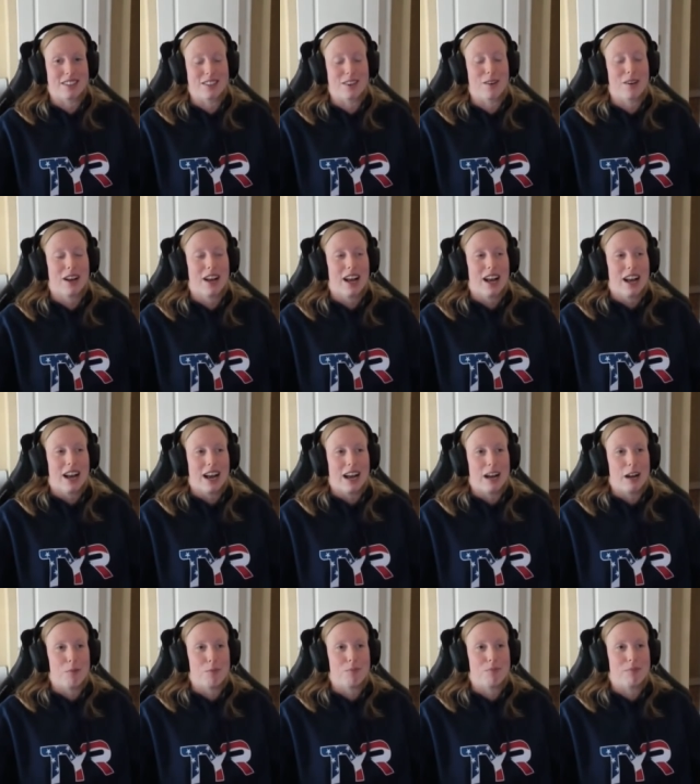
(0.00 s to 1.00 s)
So
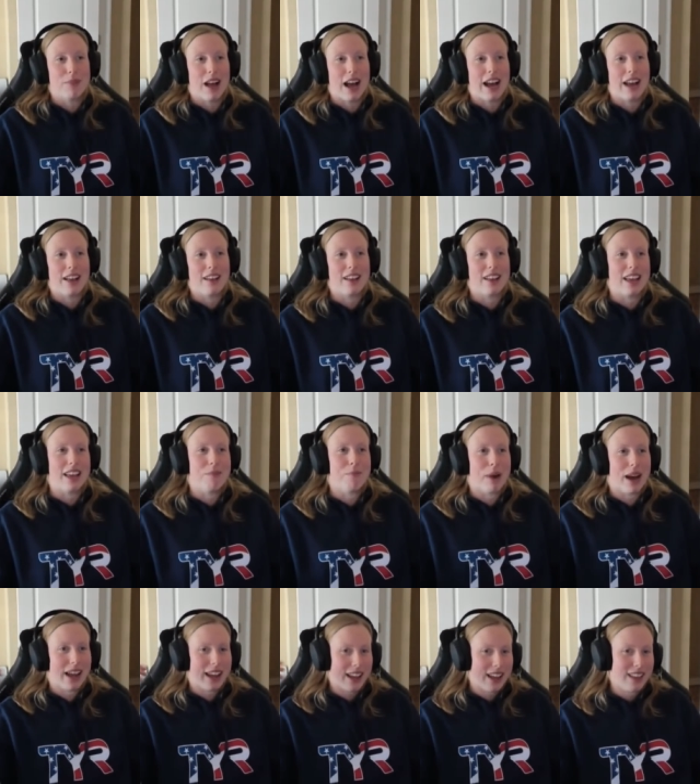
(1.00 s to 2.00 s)
um I in
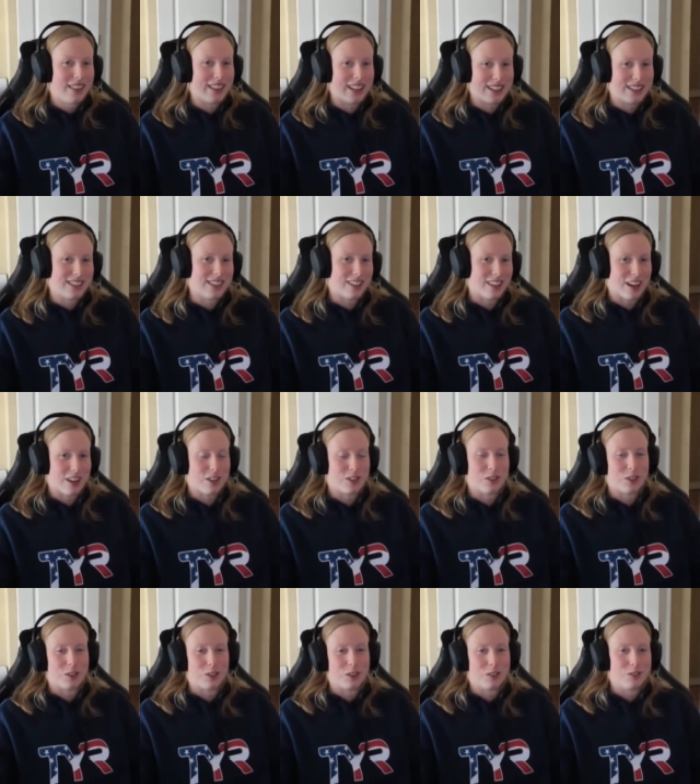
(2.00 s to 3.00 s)
my head that's the
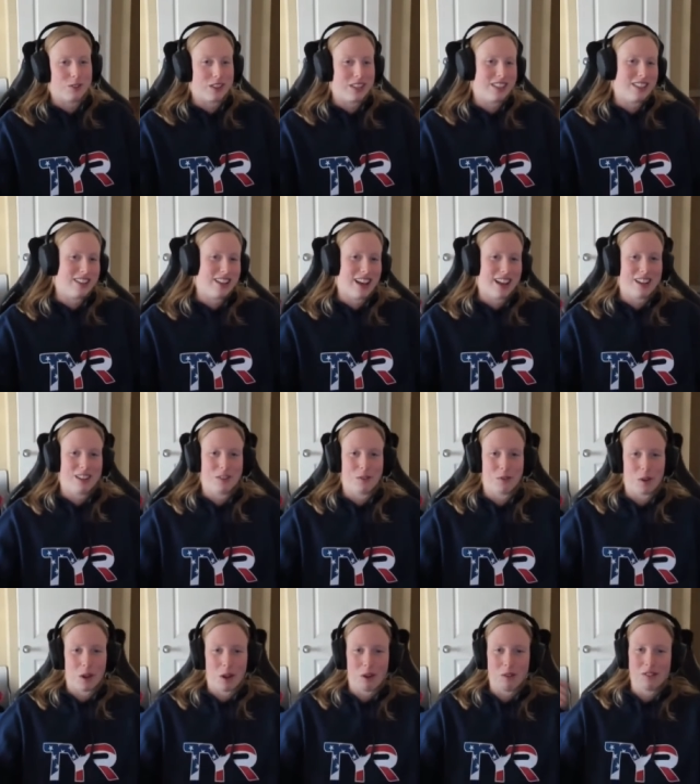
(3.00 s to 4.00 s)
logical reason that has
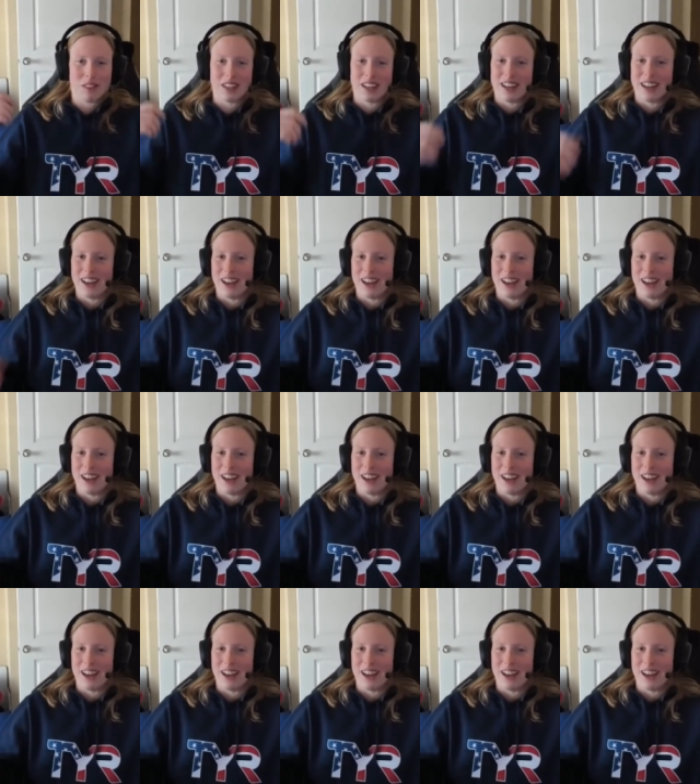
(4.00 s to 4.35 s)
evolved.